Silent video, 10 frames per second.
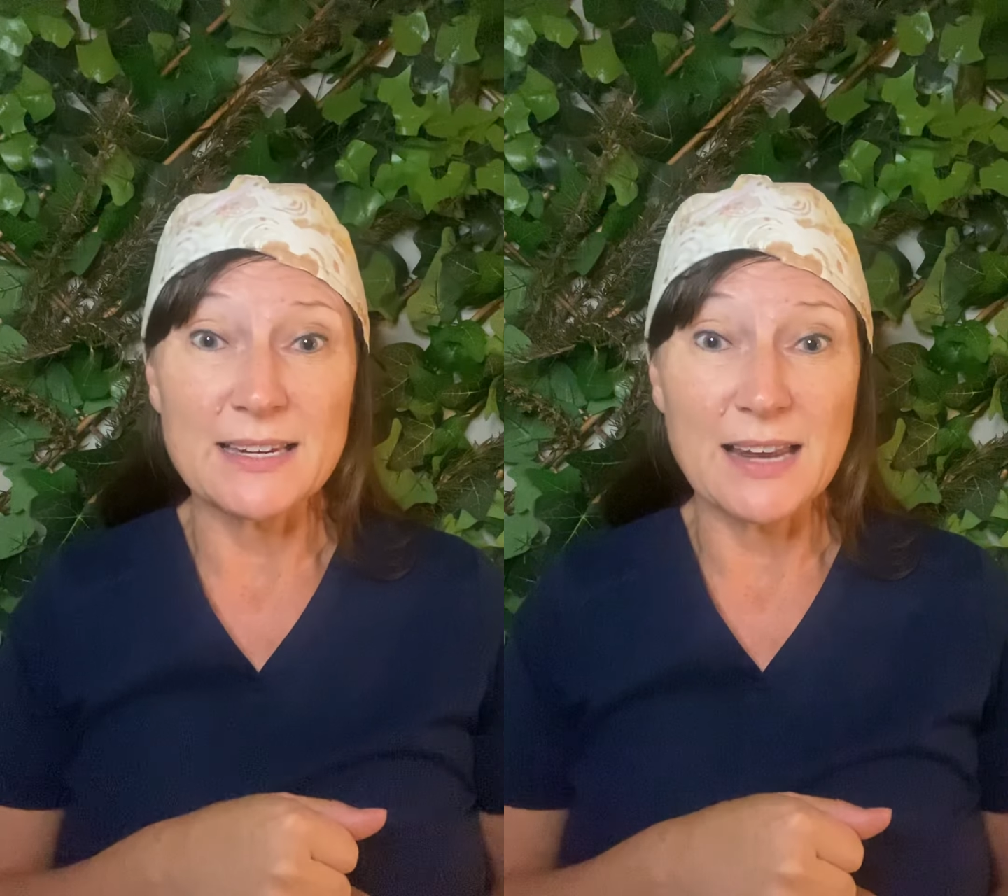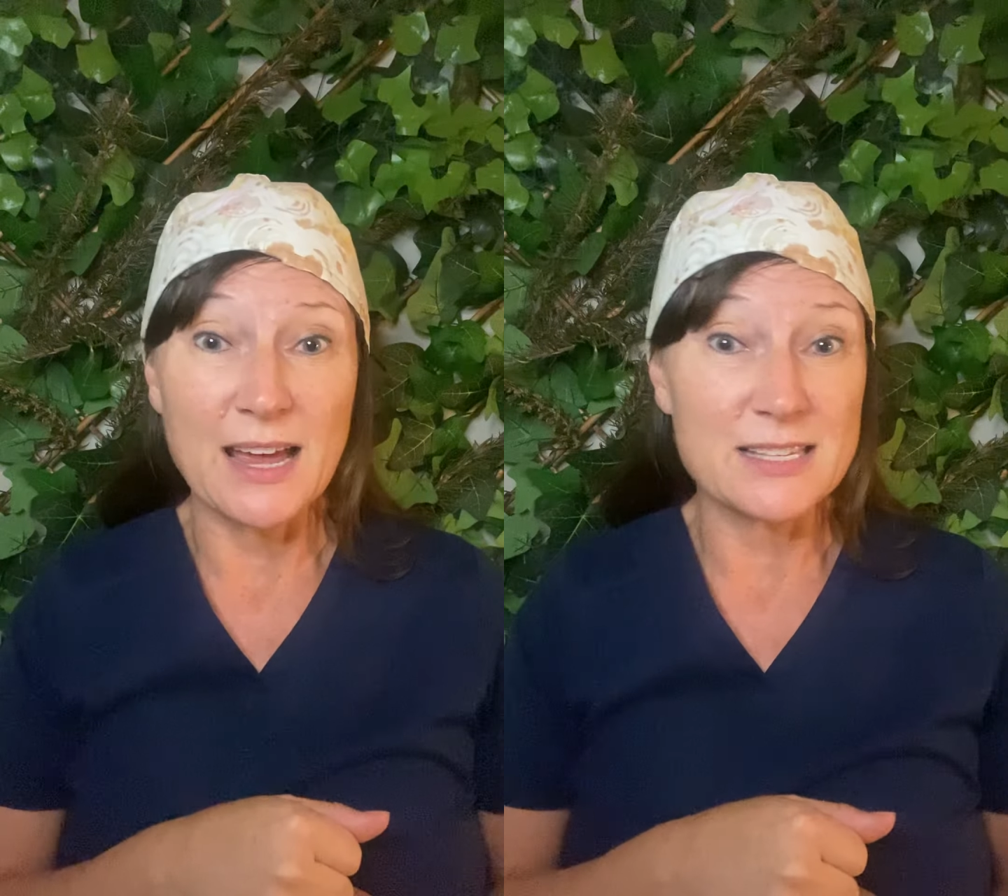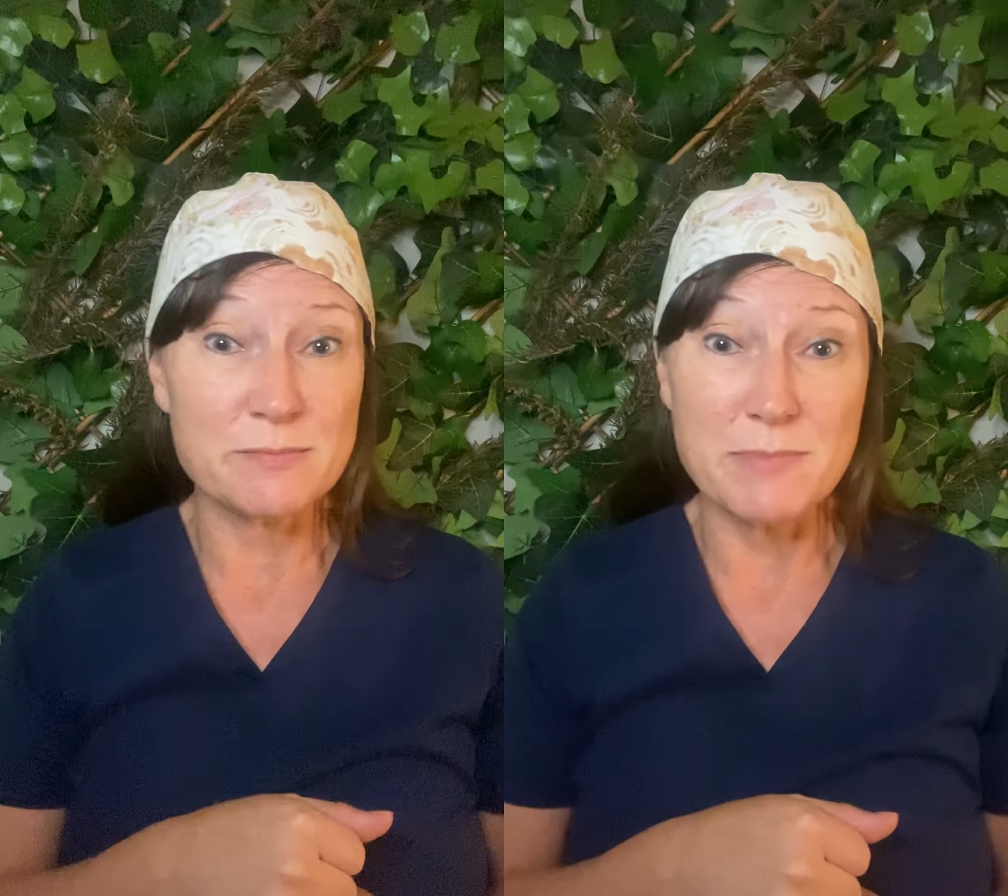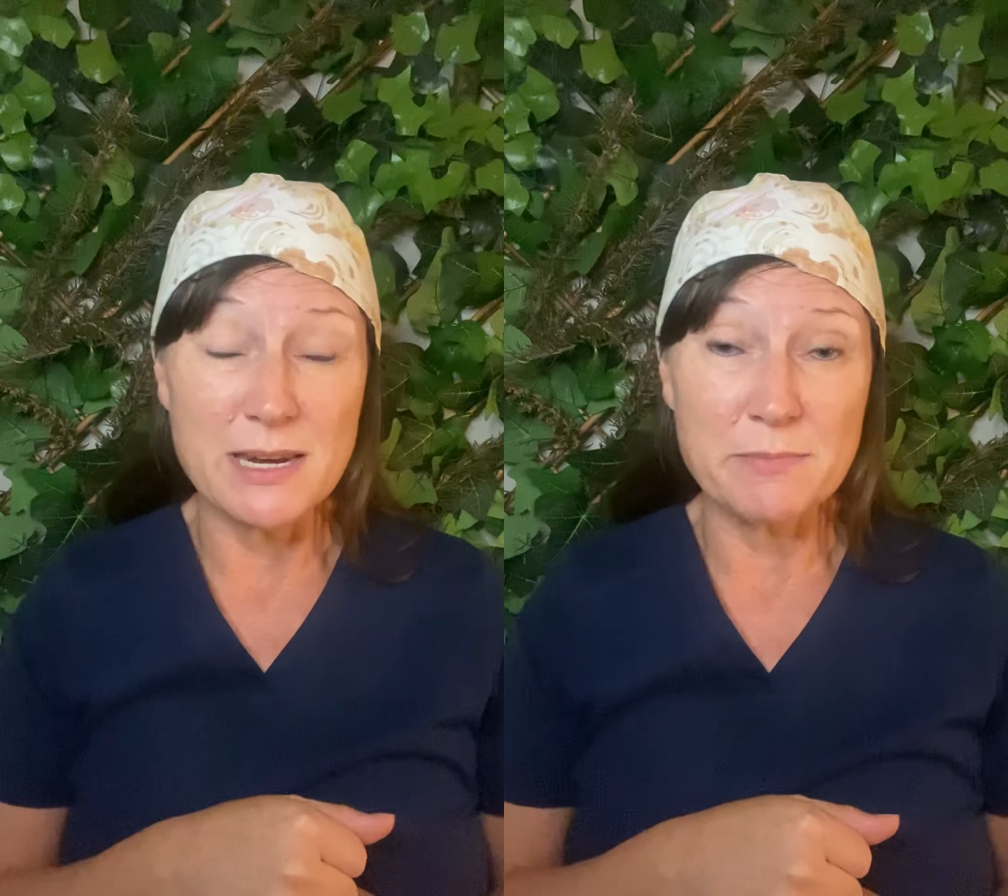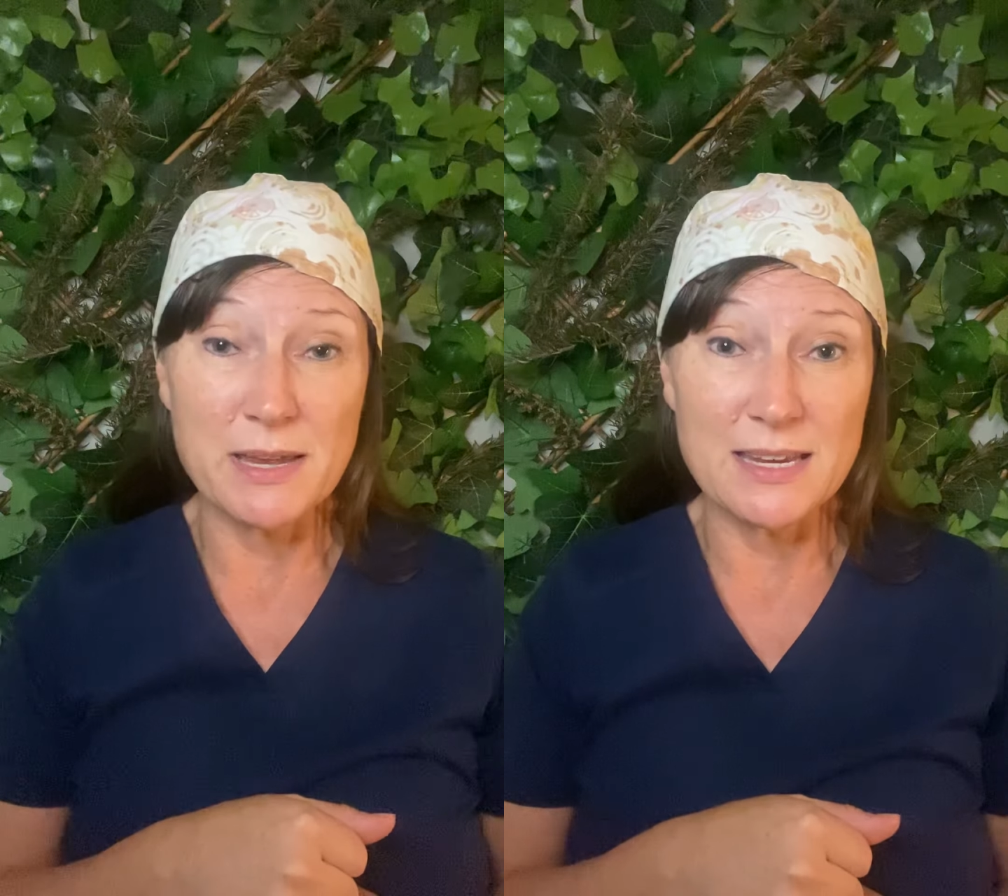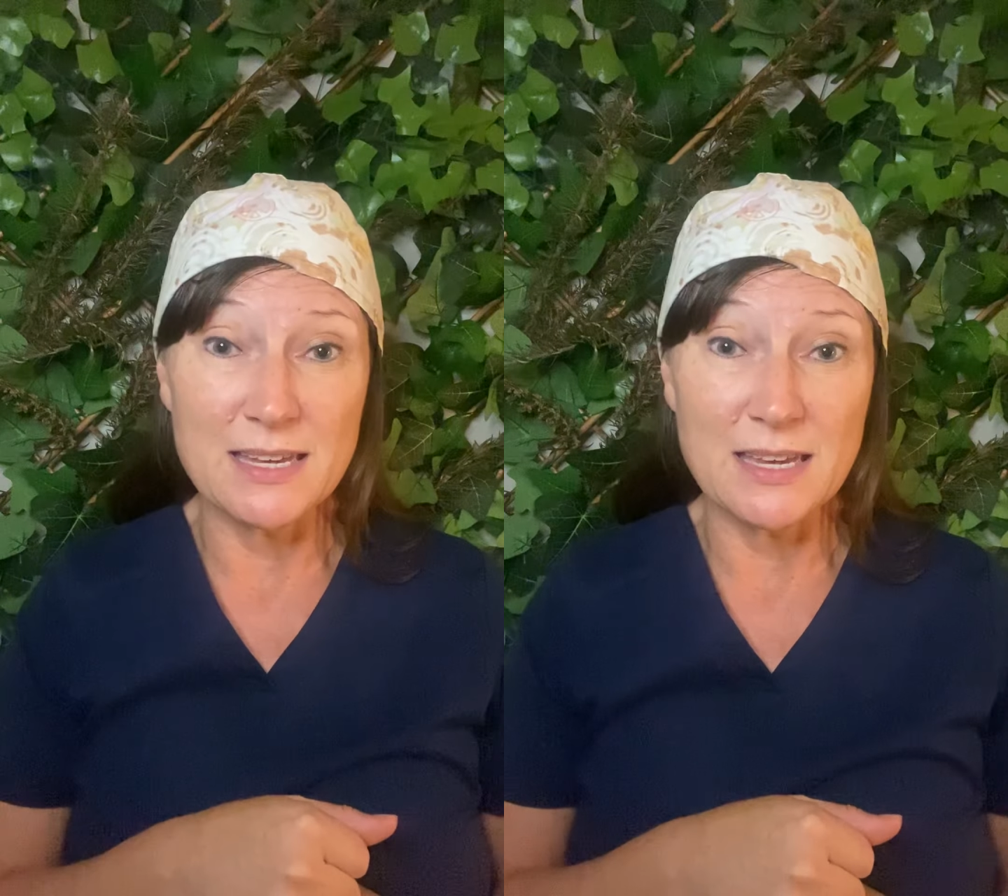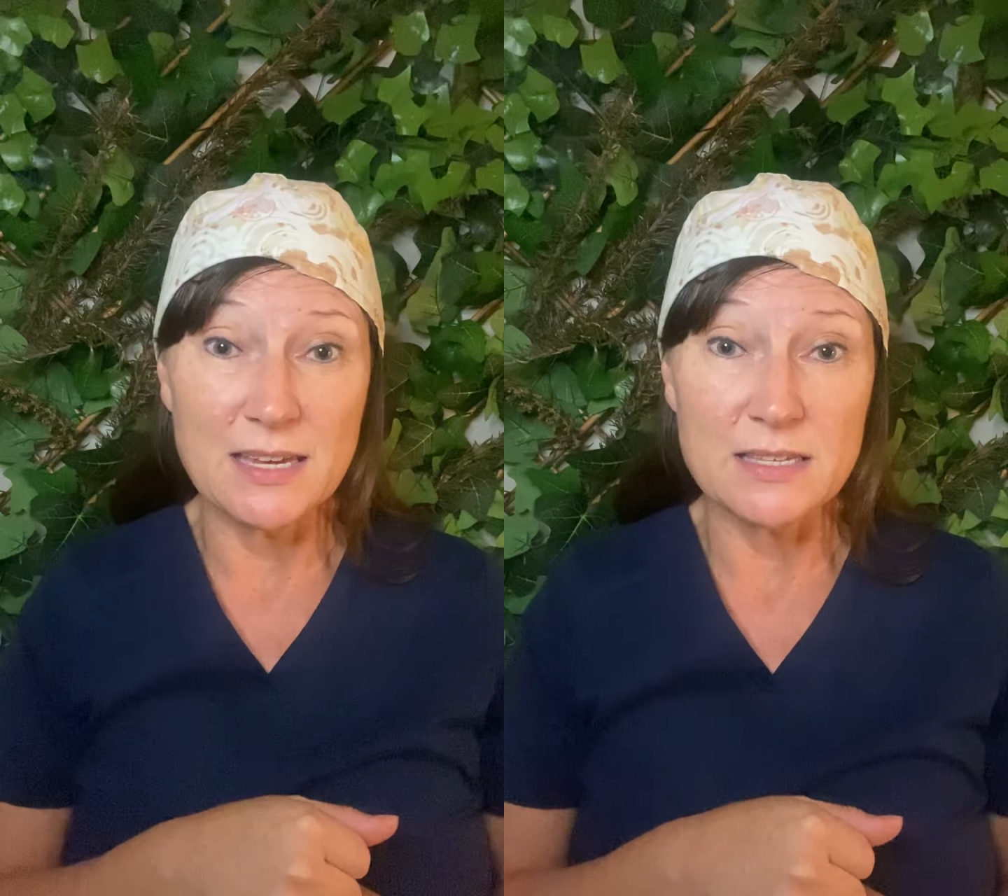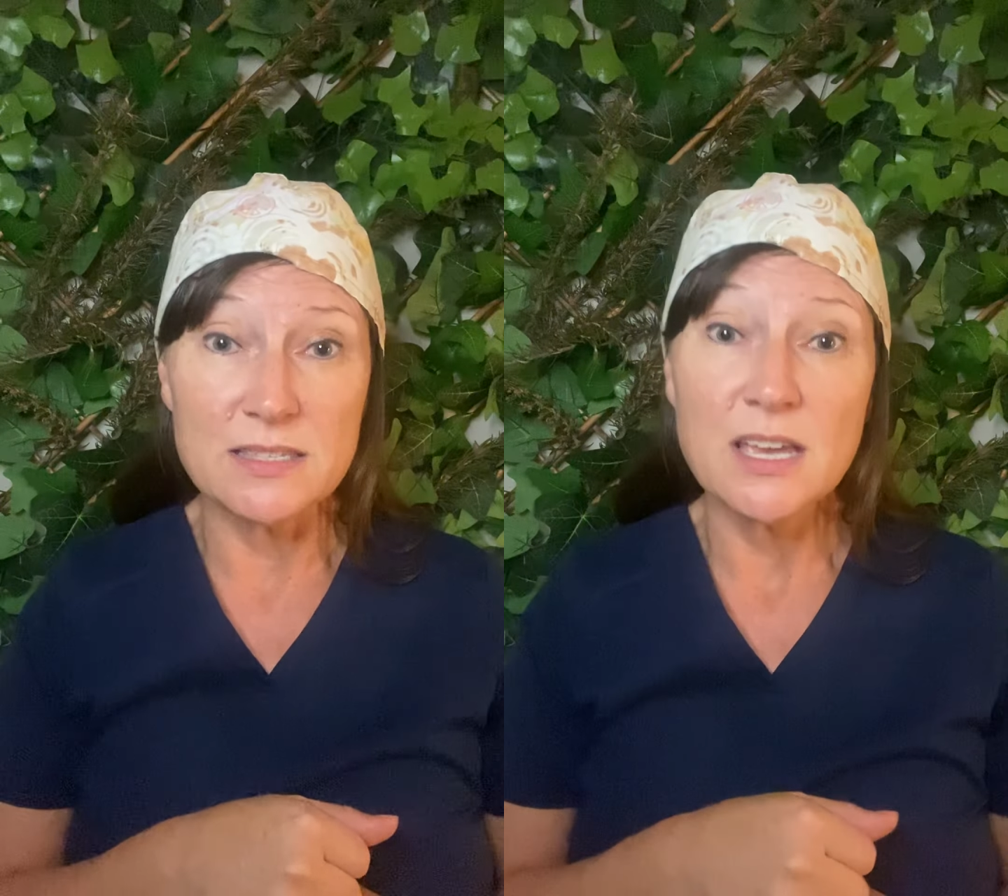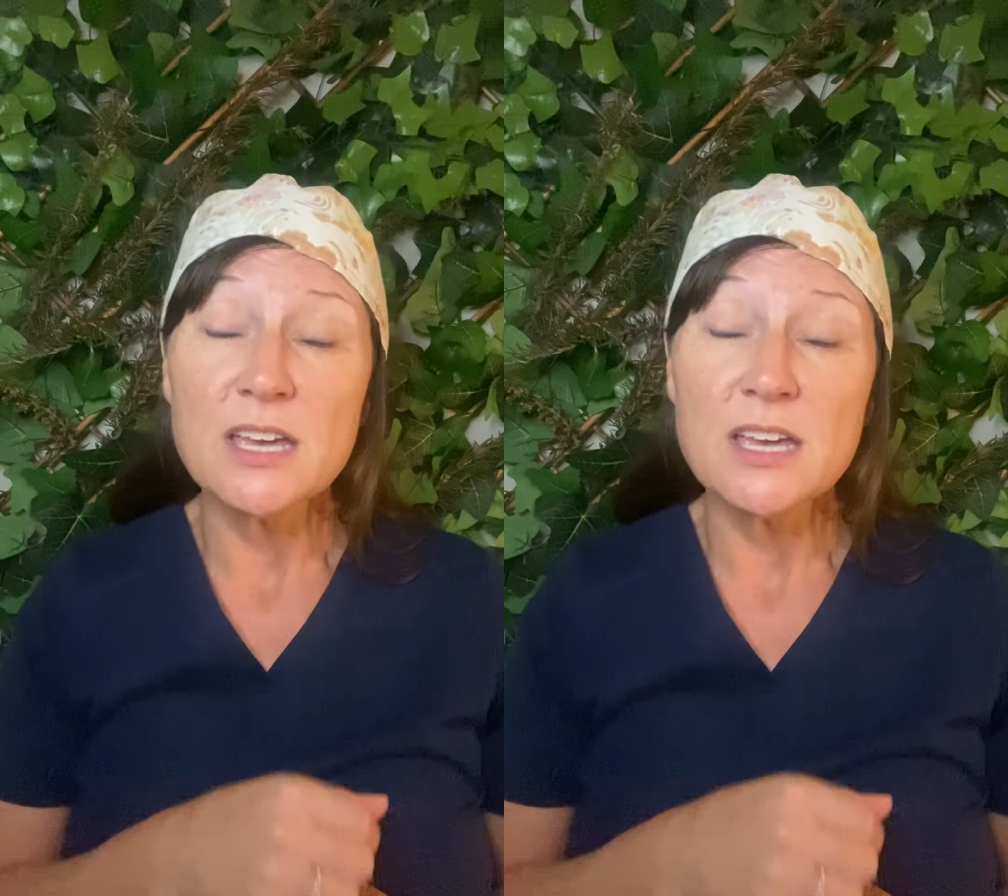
last many, many years.